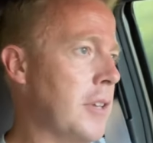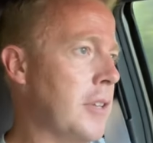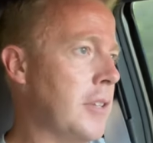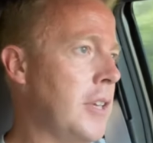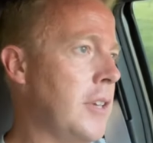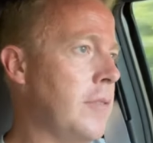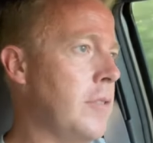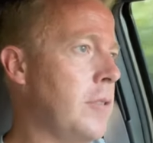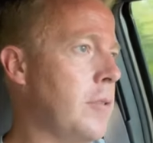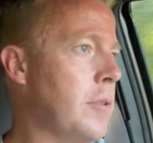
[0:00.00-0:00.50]
and
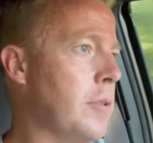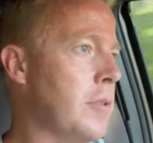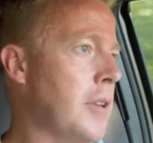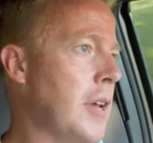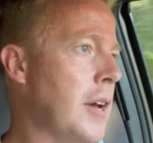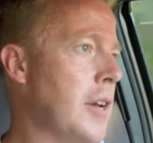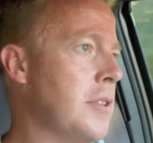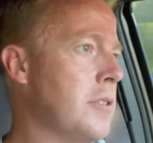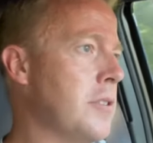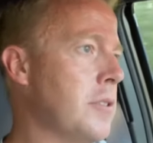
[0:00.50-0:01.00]
give you a
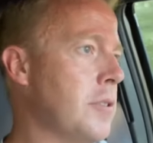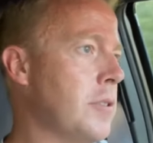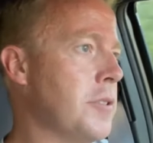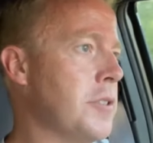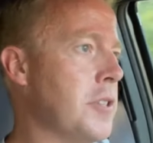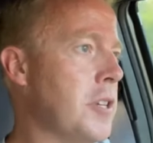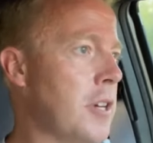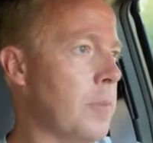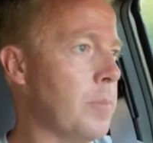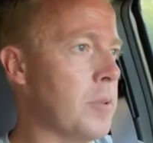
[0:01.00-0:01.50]
nice little
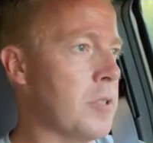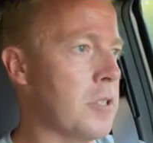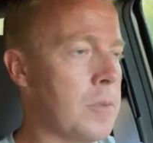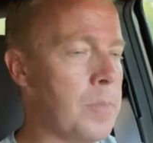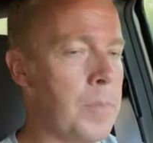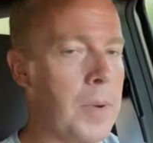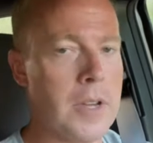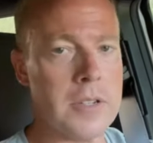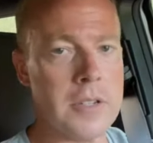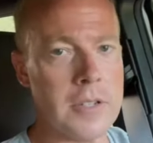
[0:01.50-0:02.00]
tip,
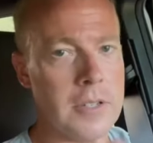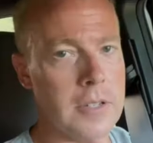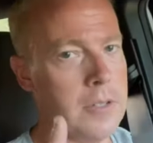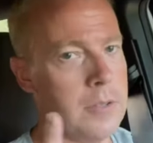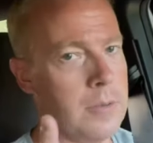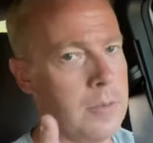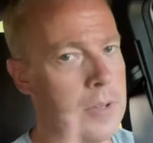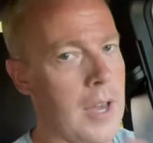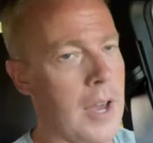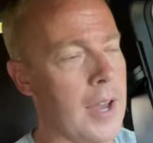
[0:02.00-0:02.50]
especially
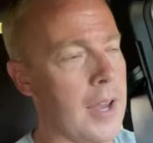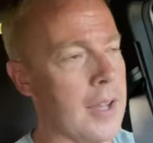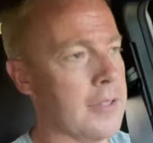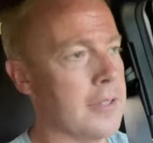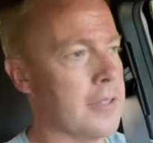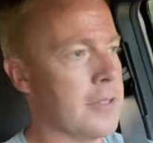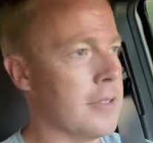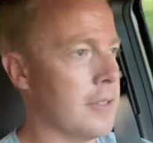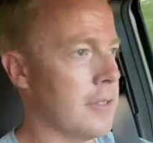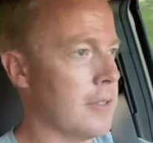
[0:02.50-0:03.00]
you
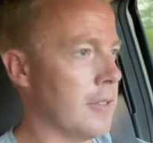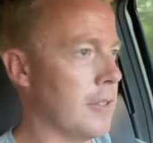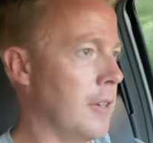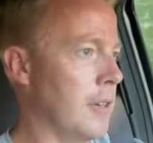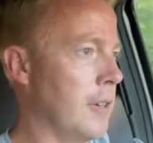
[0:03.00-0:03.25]
guys.